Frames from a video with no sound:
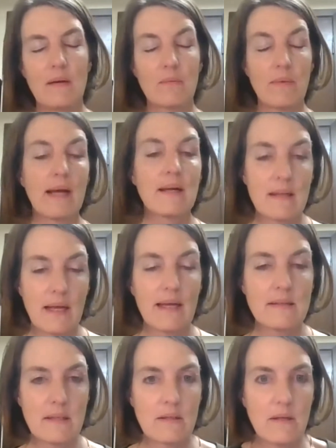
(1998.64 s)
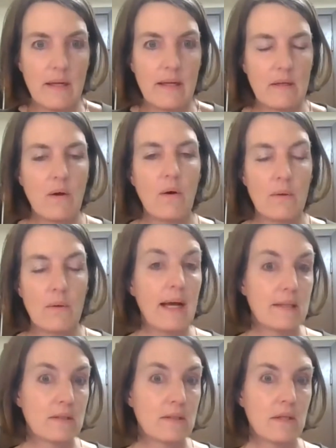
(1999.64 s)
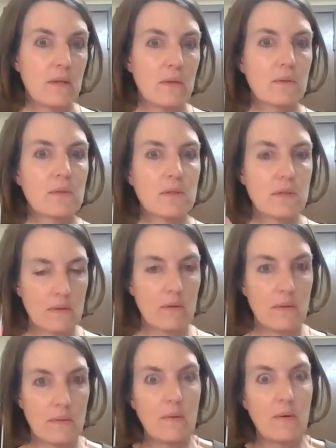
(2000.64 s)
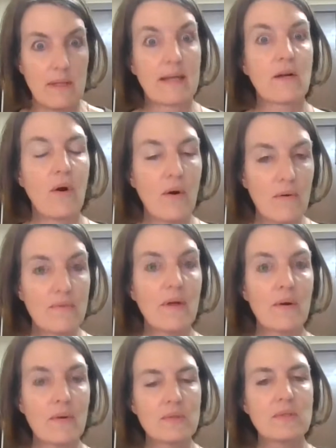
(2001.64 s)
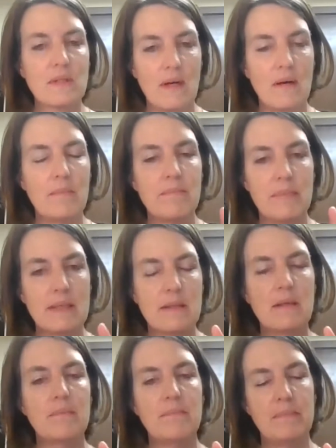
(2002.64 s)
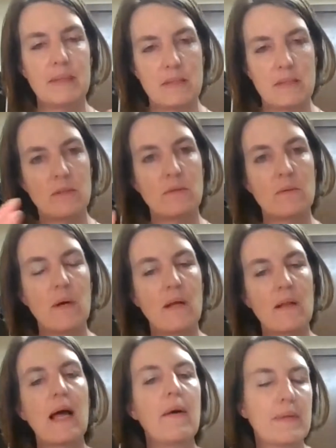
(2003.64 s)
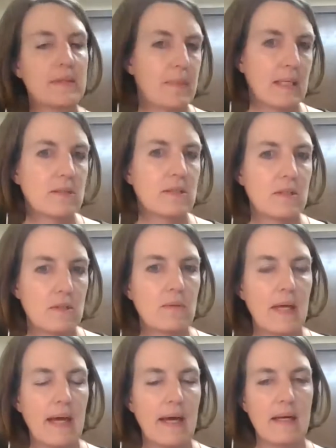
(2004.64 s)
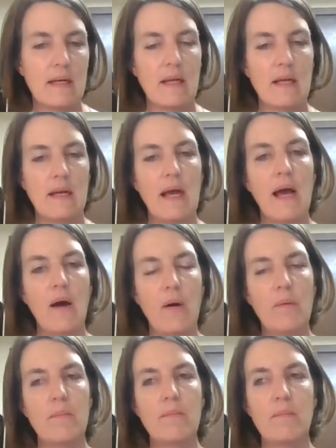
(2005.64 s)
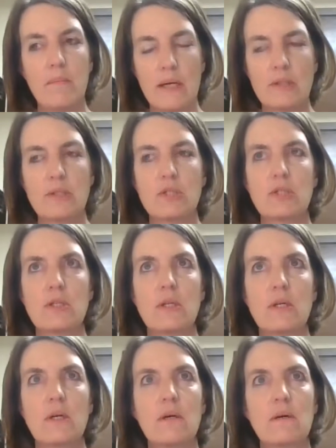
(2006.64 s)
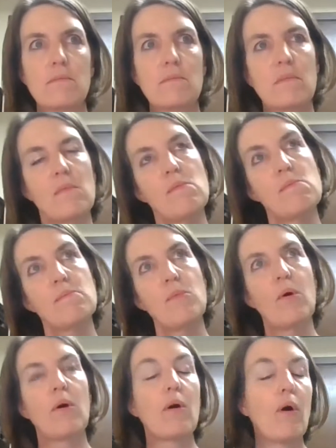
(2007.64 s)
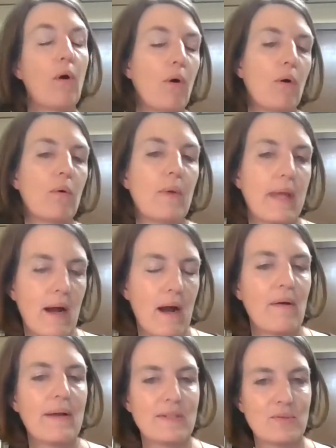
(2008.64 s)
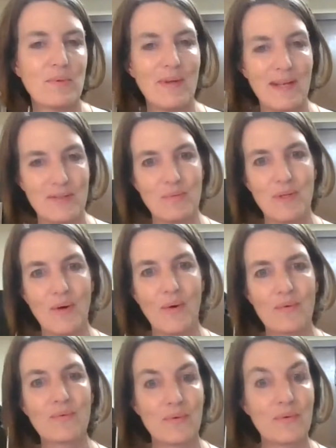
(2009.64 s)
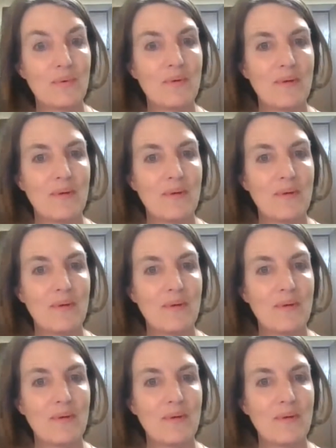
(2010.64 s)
recognize and hold on to those or let go of those, but to allow the space to do that, and how much more whole we are as we go through